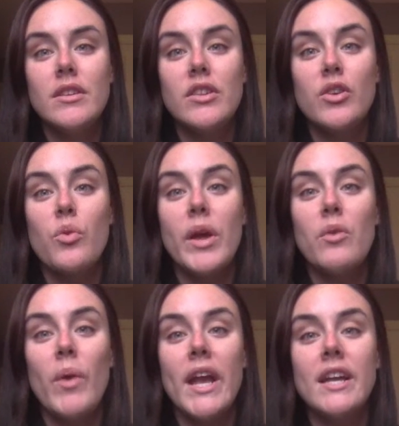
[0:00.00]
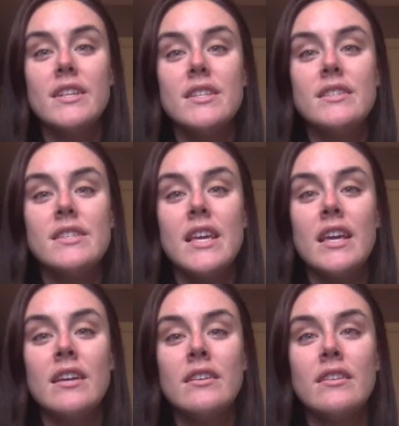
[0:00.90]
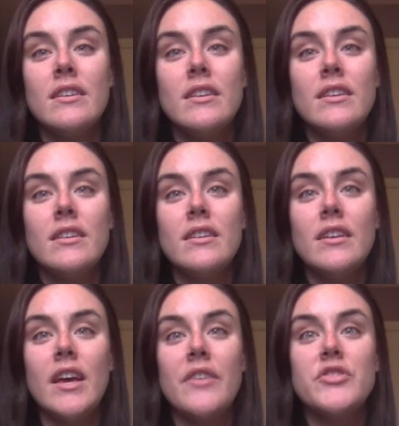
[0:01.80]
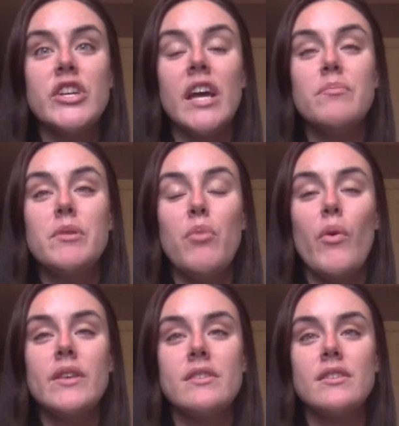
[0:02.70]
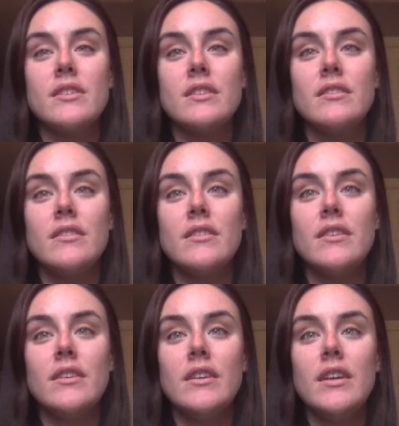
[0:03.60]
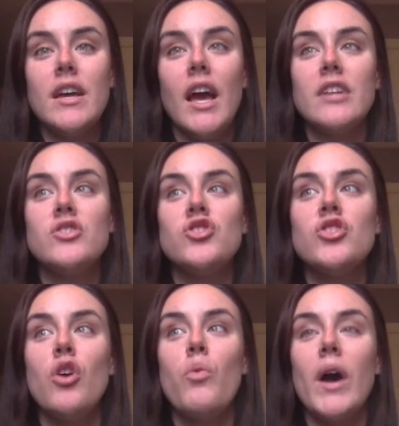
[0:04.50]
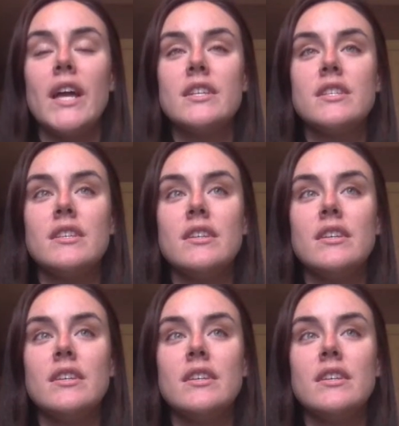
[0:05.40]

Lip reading: The queen waited to see if she had been poisoned. and Snow White